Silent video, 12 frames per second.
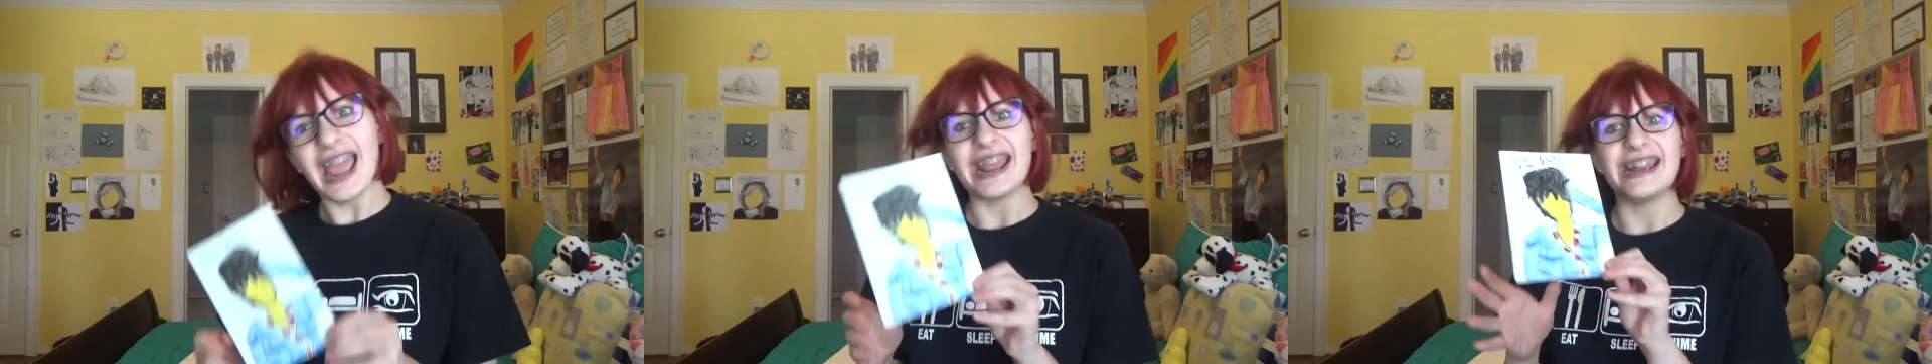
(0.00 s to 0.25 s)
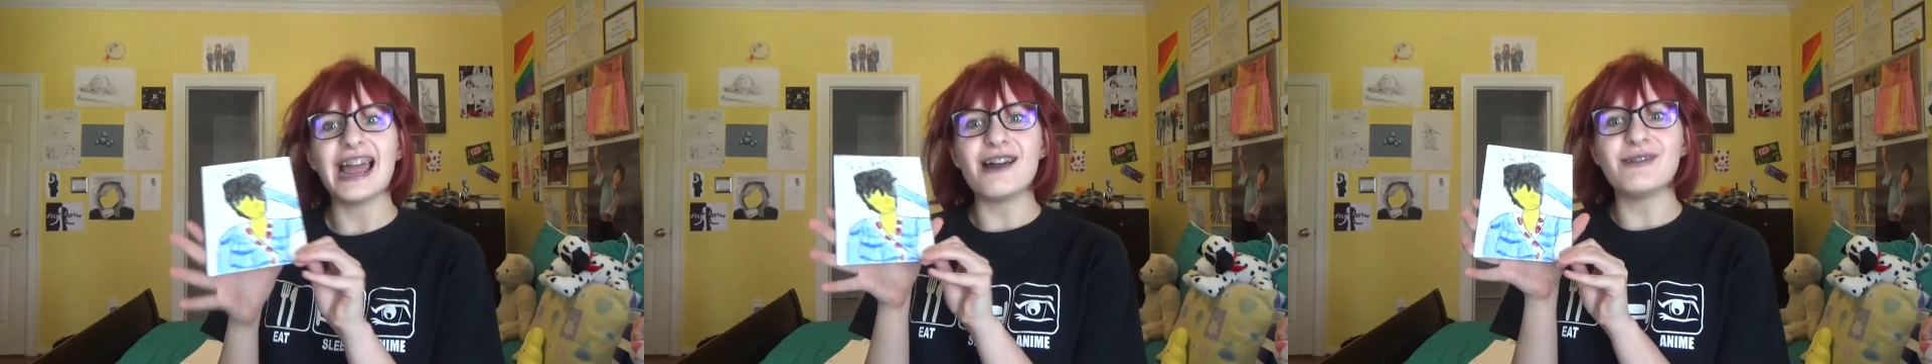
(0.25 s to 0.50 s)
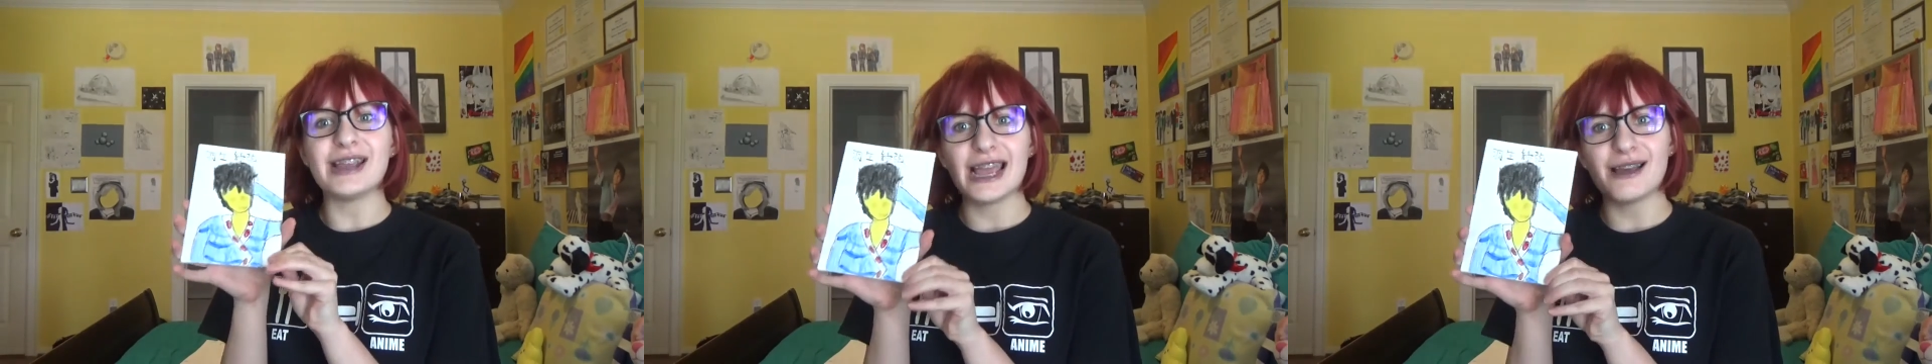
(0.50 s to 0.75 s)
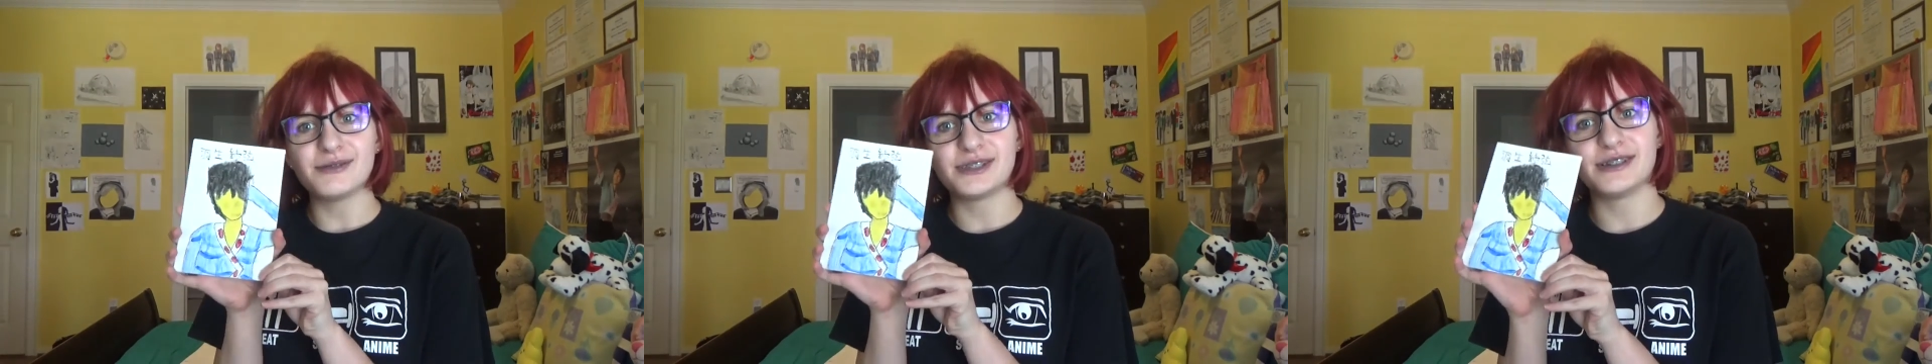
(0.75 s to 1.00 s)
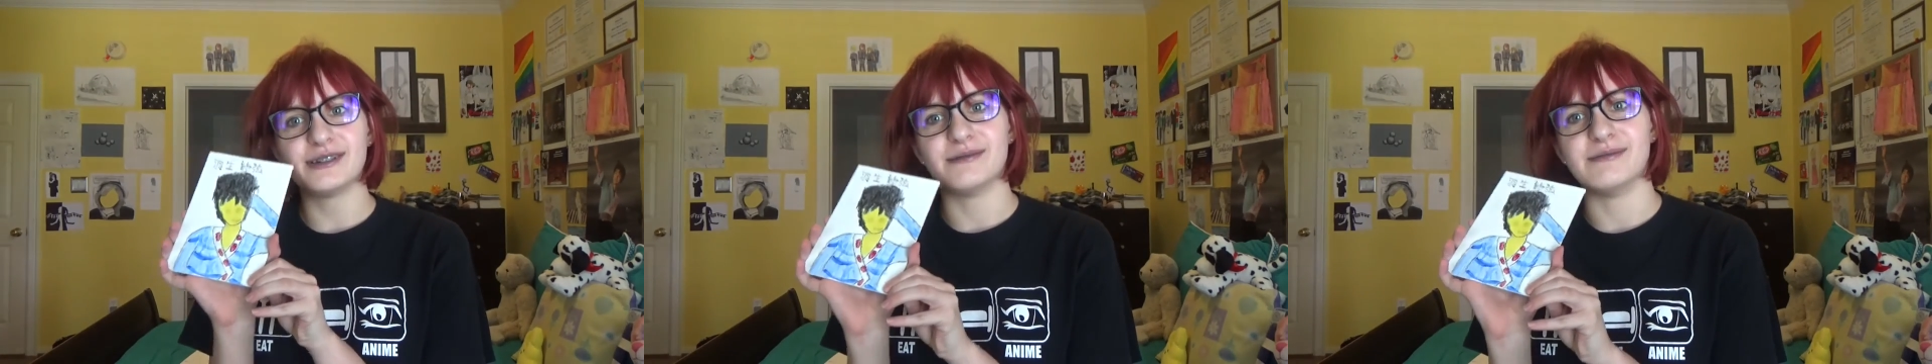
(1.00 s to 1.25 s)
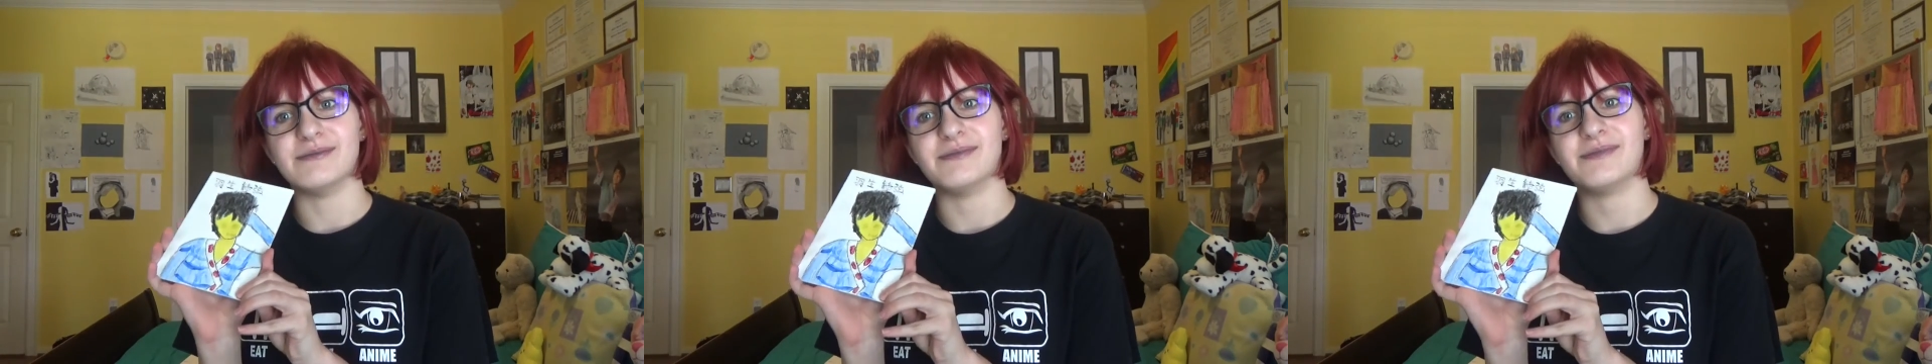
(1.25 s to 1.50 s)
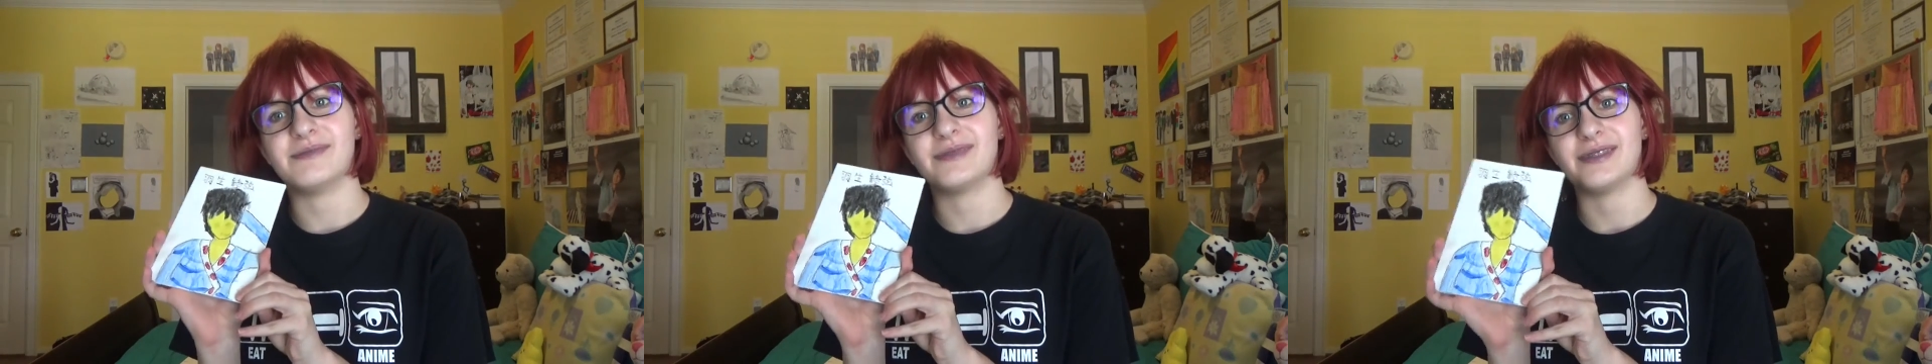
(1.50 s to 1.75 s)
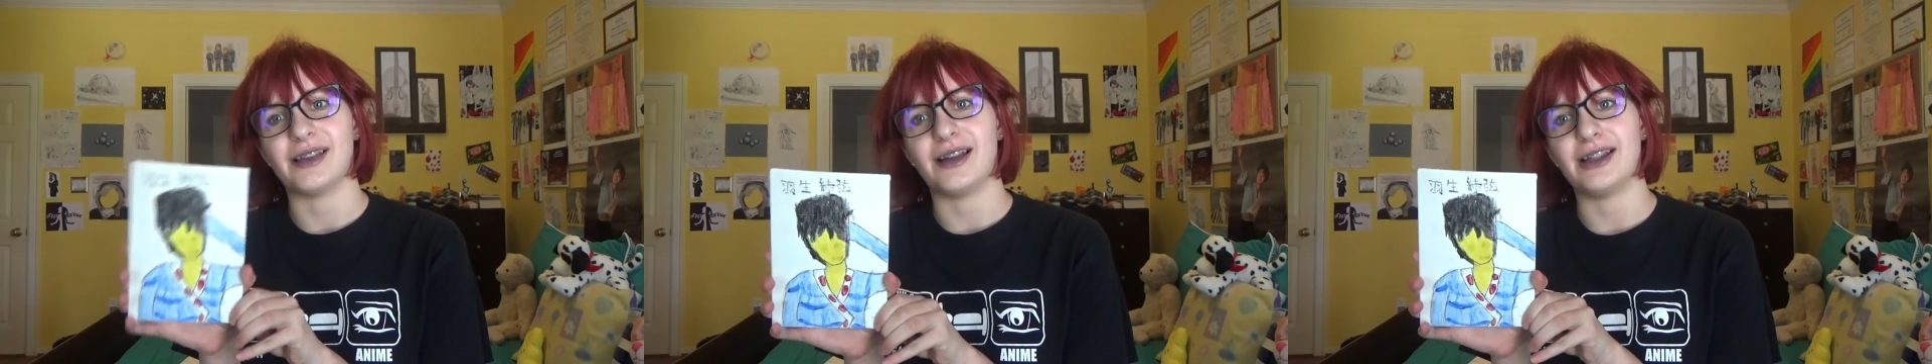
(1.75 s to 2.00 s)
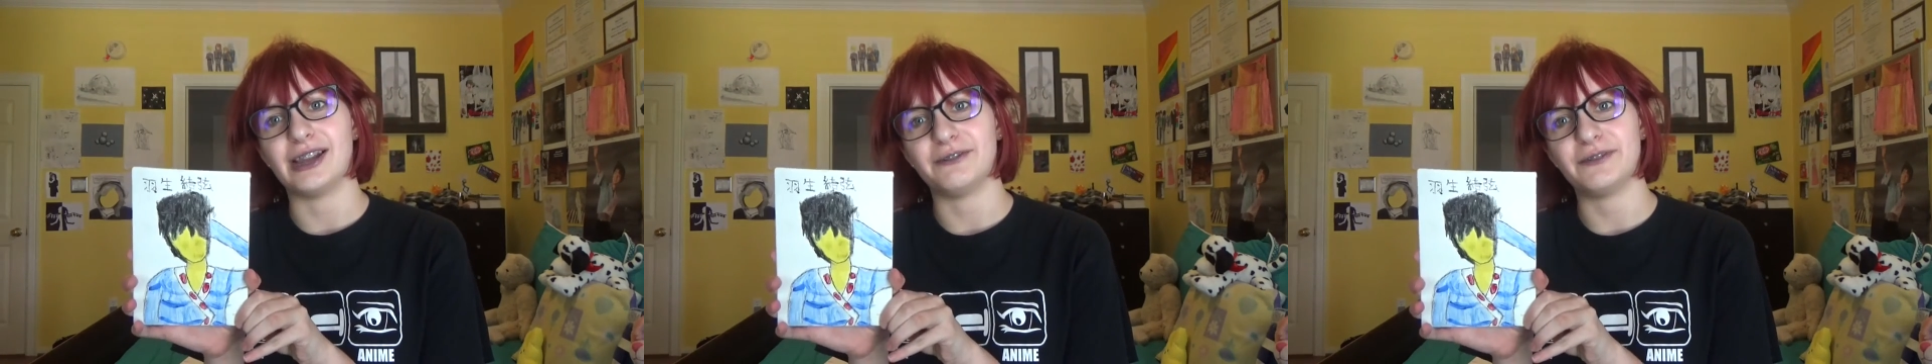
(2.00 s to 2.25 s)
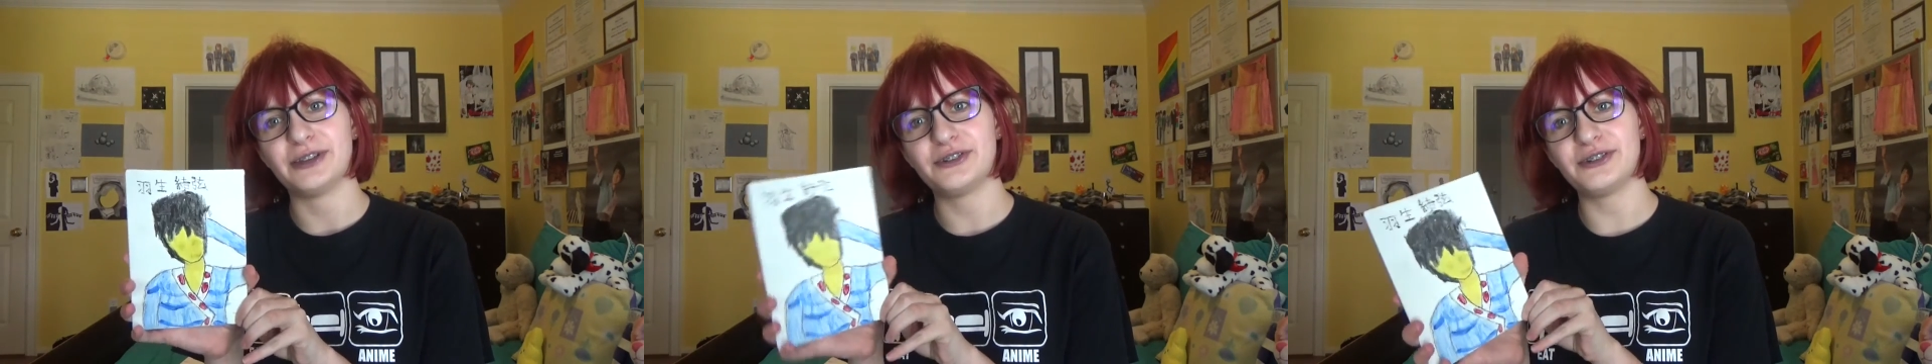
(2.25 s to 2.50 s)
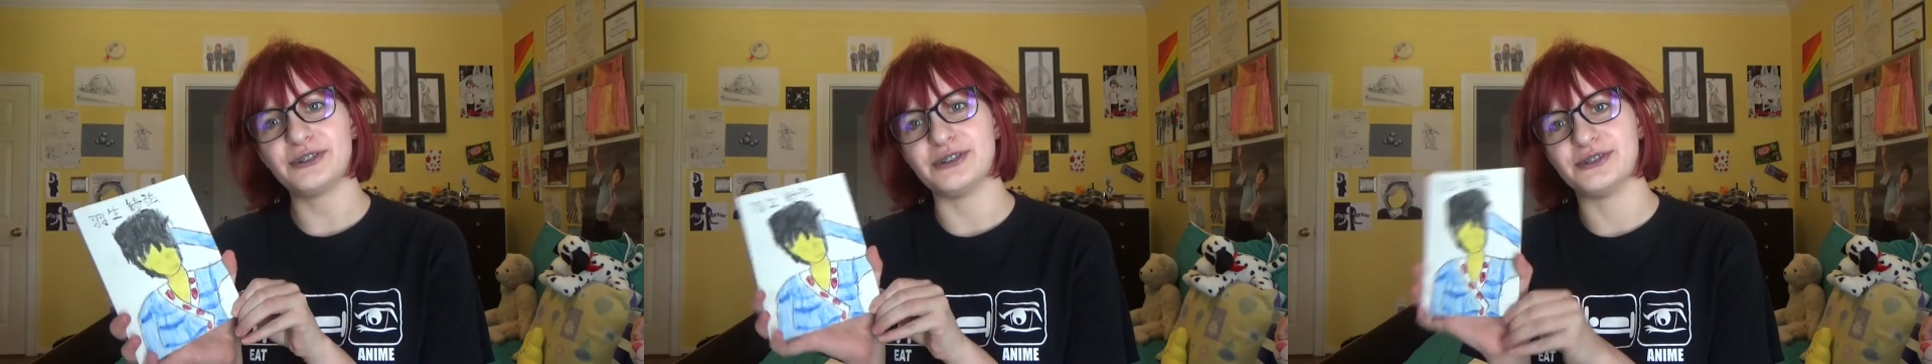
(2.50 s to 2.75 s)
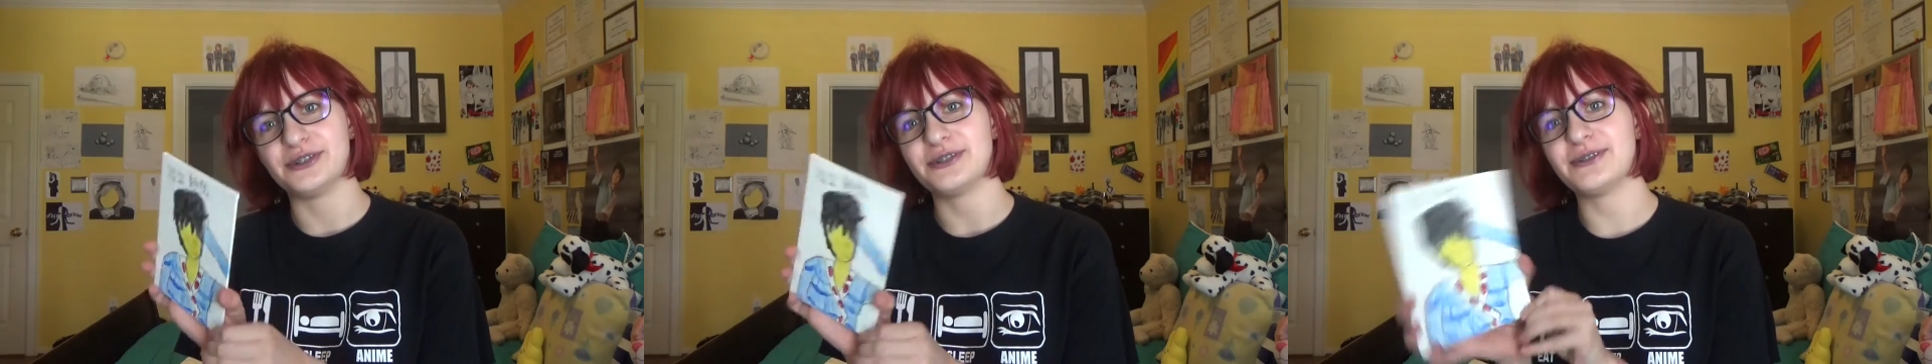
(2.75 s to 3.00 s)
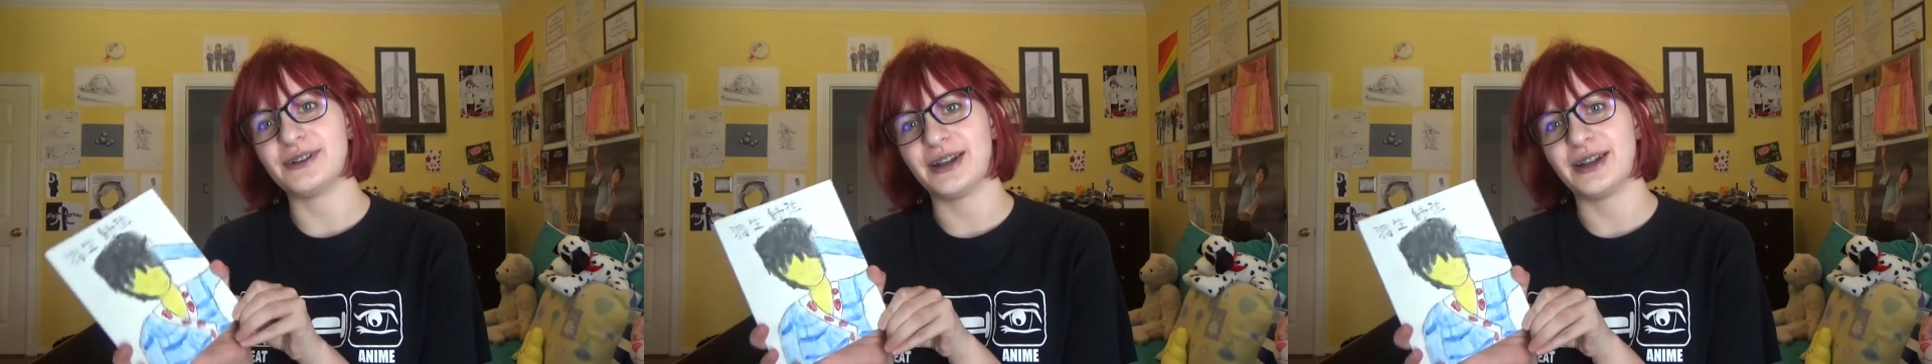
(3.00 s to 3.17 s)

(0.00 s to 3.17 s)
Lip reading: Now we have some unofficial Yuzuru